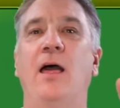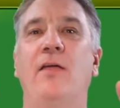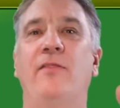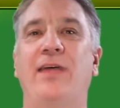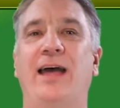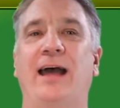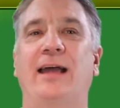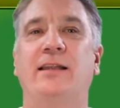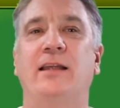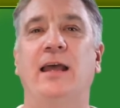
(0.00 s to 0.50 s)

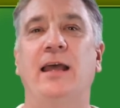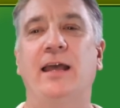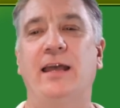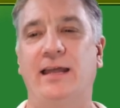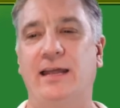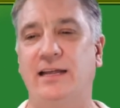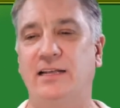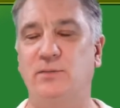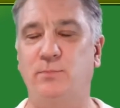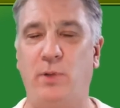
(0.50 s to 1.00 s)
that
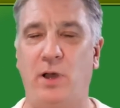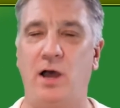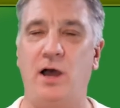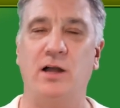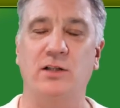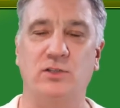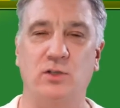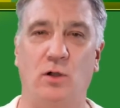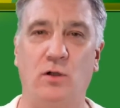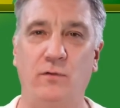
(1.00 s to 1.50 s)
is
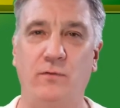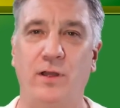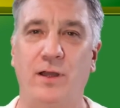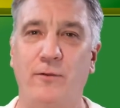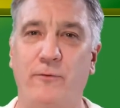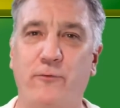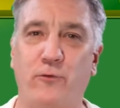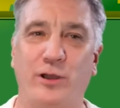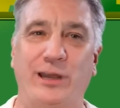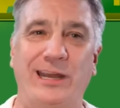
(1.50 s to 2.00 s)
part of
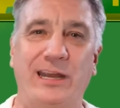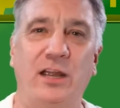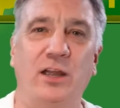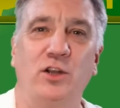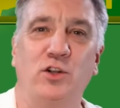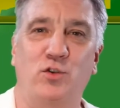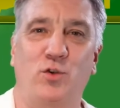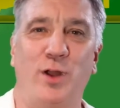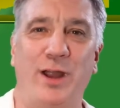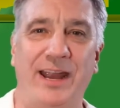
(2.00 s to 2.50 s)
free
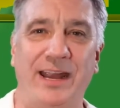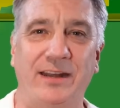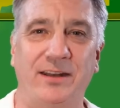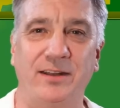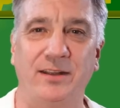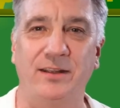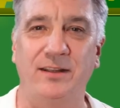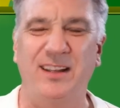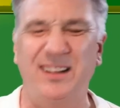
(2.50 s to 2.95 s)
trade.